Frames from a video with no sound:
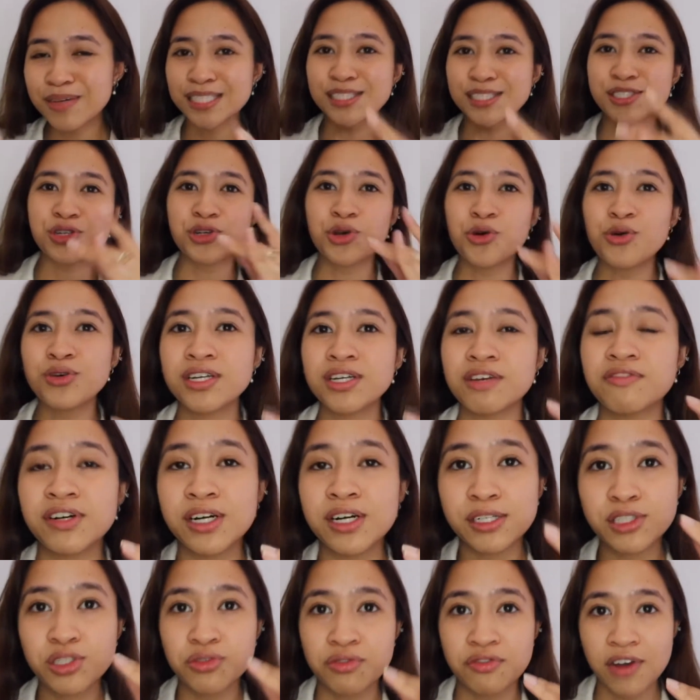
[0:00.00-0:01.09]
it's so
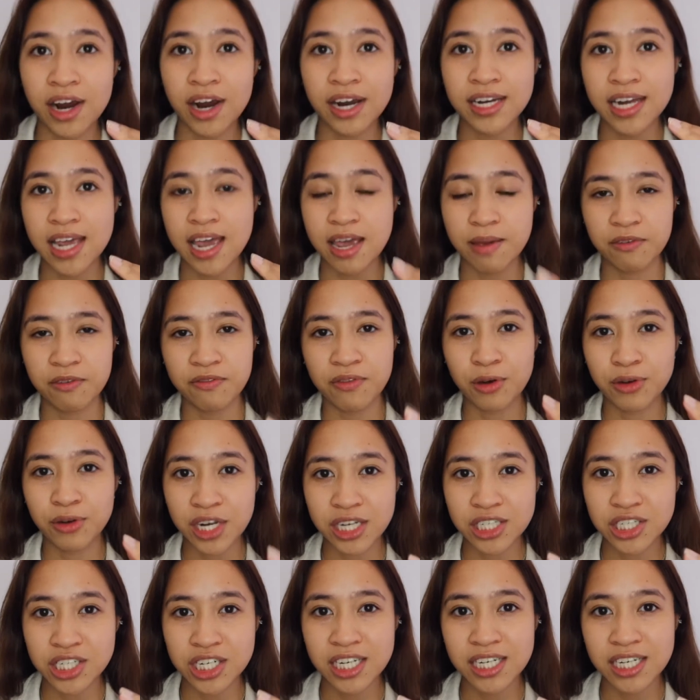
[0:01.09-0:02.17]
difficult to find a
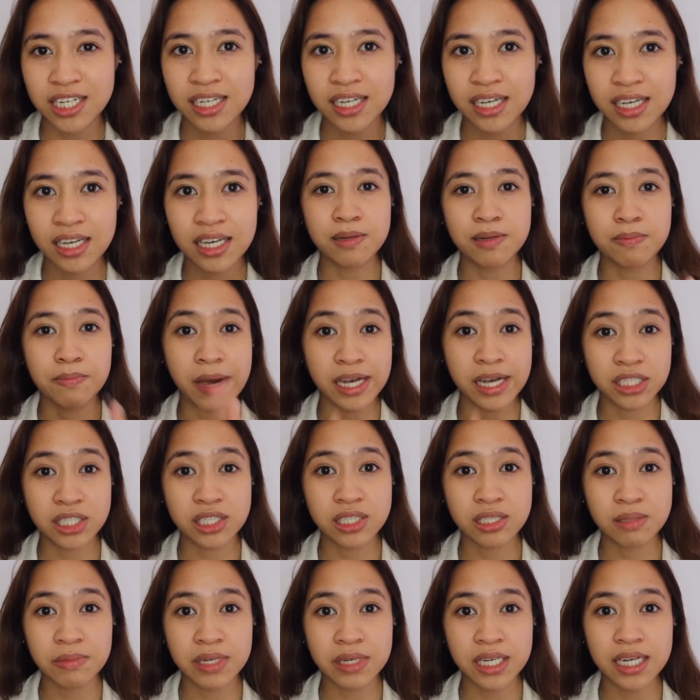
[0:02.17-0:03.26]
foundation that
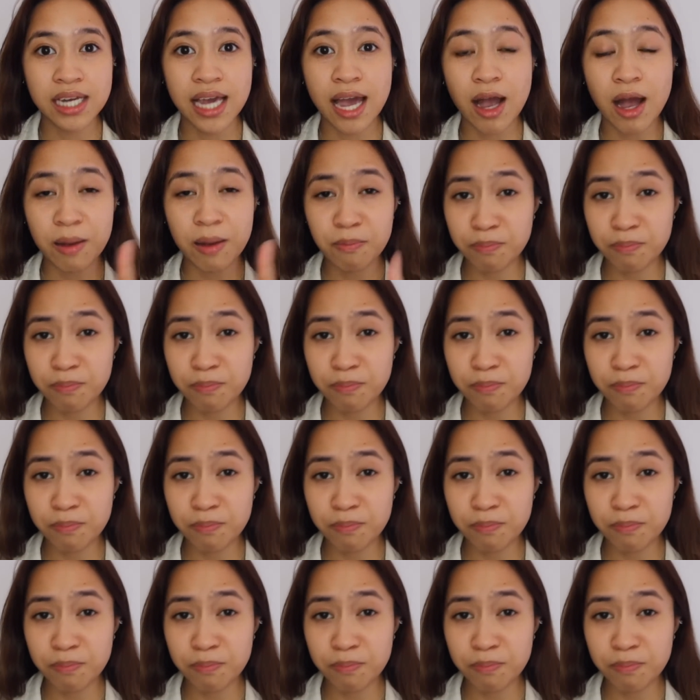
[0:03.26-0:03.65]
matches me